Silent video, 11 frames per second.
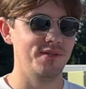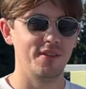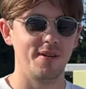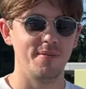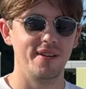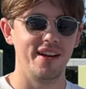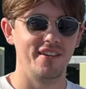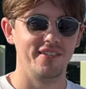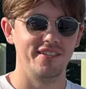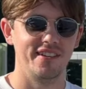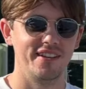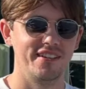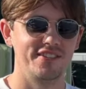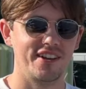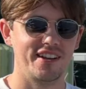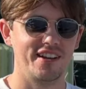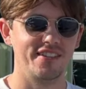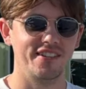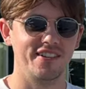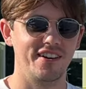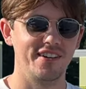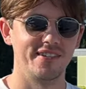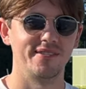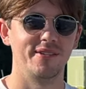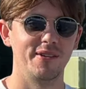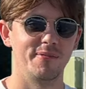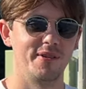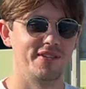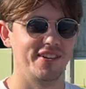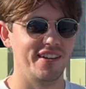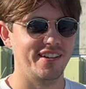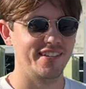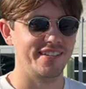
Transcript: for coming out and checking out the car. Really appreciate it.